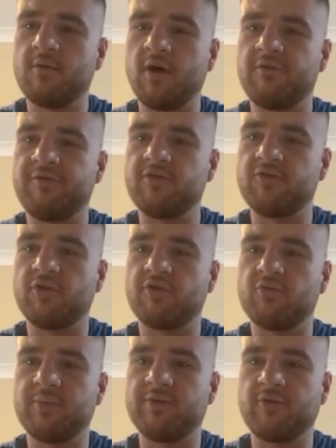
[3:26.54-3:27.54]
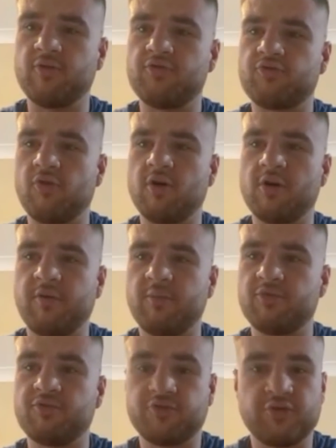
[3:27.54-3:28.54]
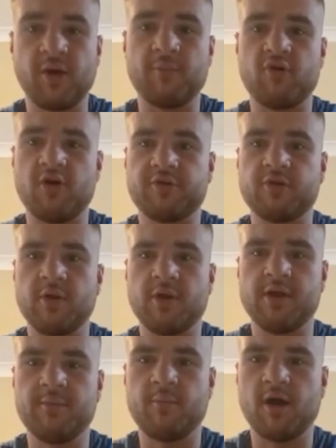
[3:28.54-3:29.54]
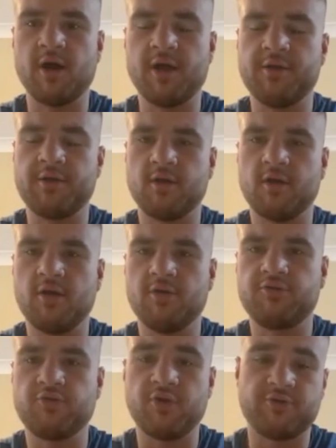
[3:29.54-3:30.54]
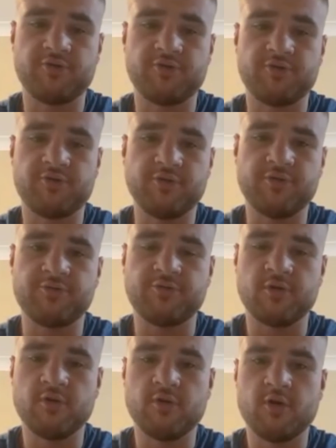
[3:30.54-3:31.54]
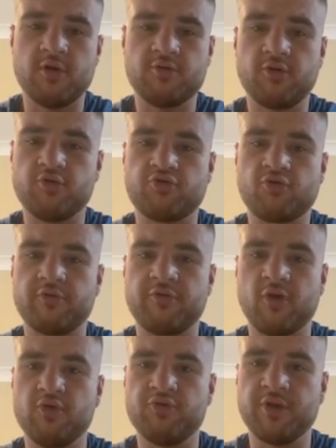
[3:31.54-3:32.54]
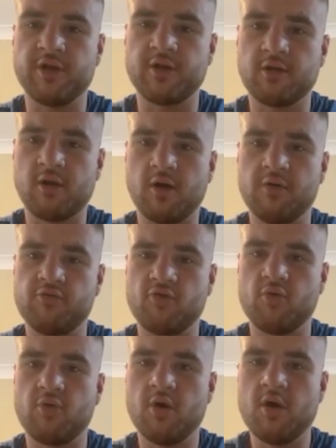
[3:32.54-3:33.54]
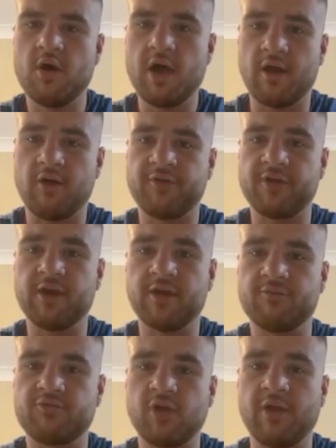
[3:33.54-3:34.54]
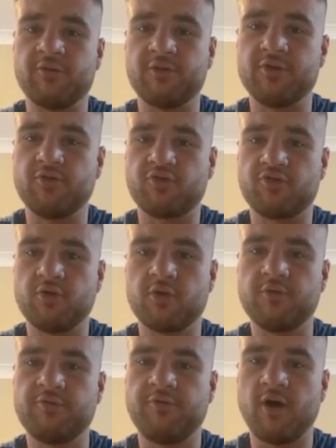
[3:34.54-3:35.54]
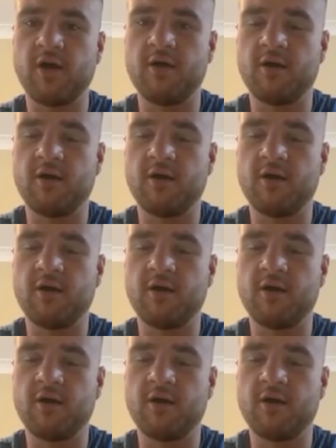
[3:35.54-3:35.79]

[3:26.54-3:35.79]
I think Joyce would be too strong. If I'm just summarising quickly in my head, Joyce is too strong for Usyk overall. And I think he gives Anthony Joshua a good fight.